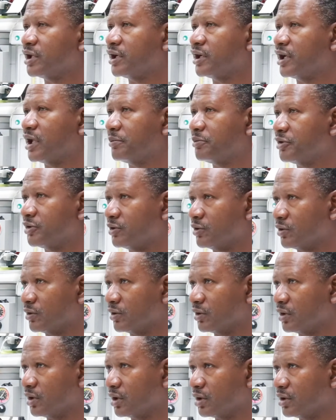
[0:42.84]
can get an
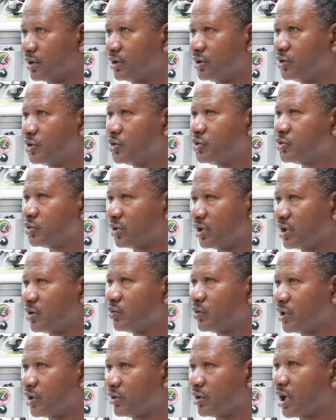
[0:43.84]
epidural
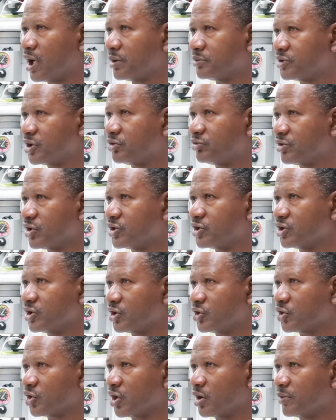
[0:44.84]
usually when her
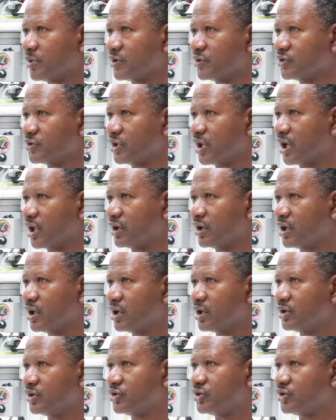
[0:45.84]
obstetrician determines that